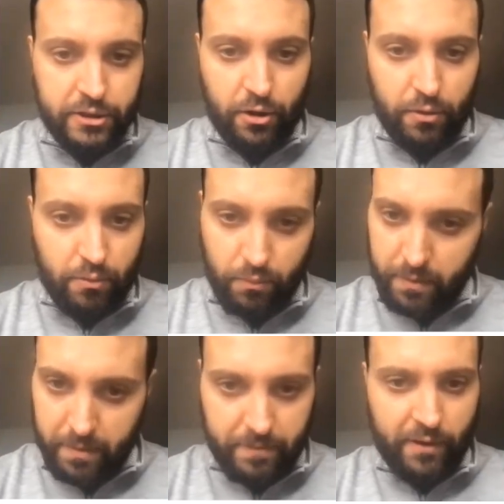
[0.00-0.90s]
So
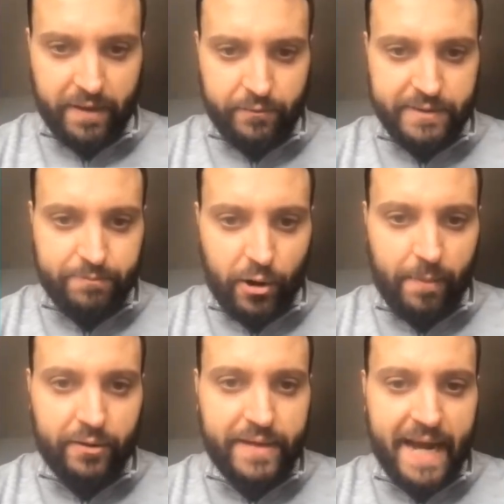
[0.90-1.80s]
now that we spoke
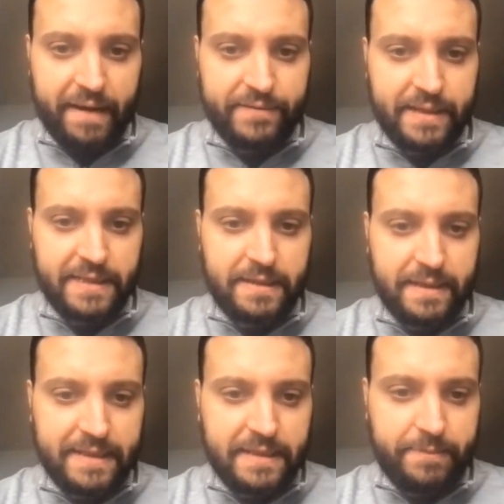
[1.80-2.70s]
about tariffs,
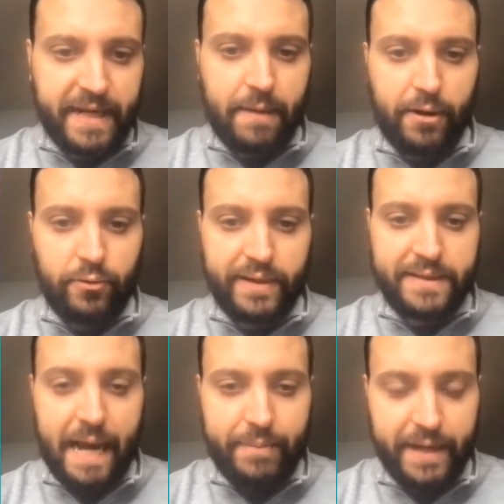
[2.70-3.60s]
let's speak about
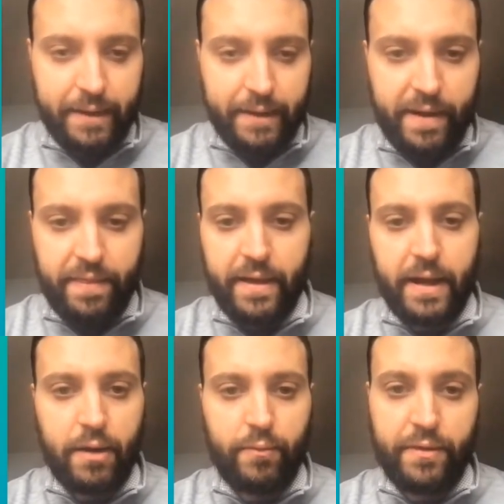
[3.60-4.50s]
what's happening with
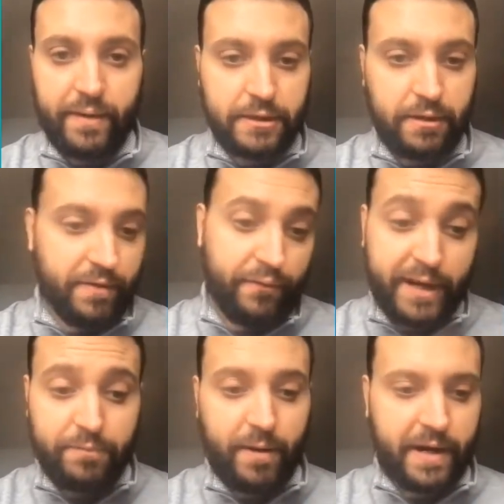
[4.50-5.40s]
the rest of the
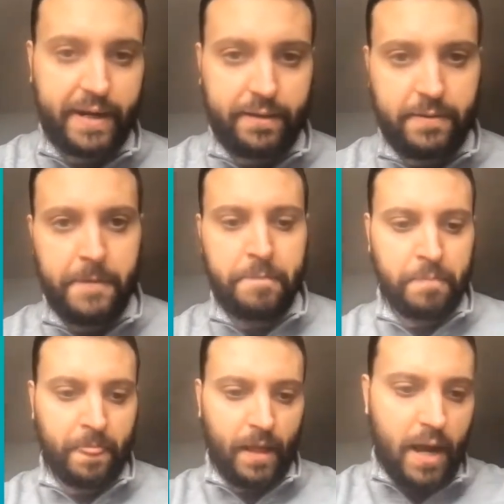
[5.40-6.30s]
freight market.
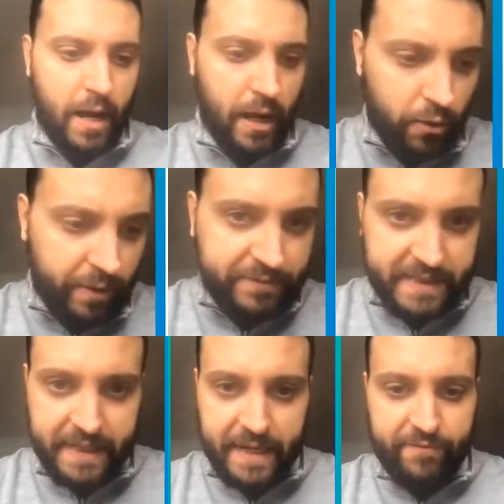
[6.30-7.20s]
We've
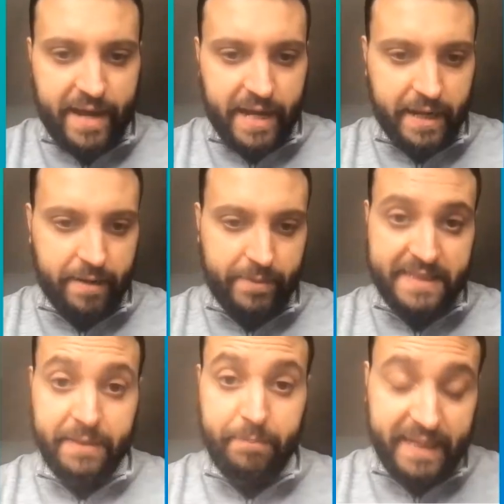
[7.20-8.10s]
seen a very
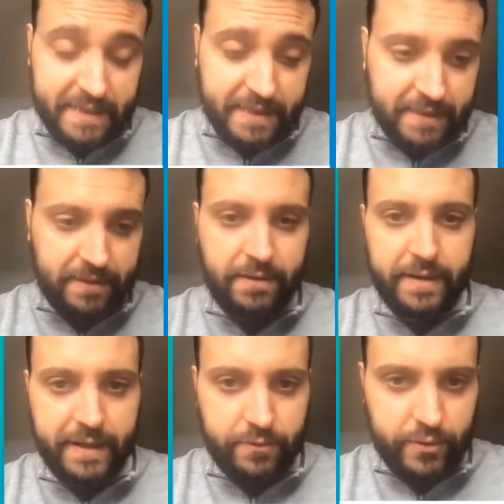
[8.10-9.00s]
busy peak season
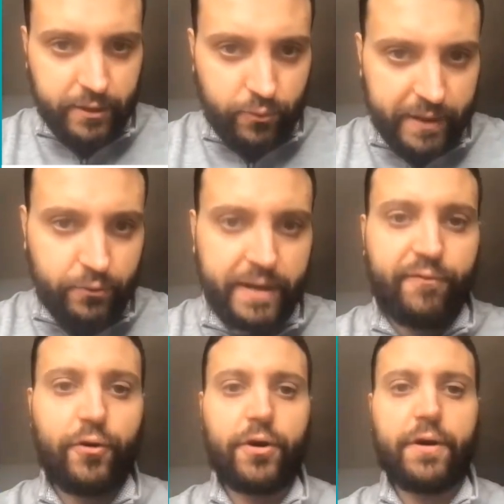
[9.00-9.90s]
in
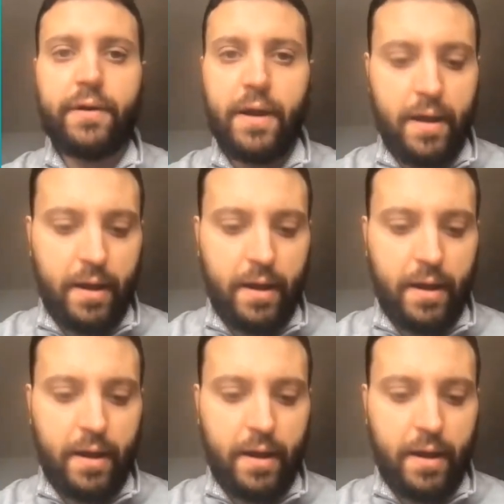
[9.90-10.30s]
2024.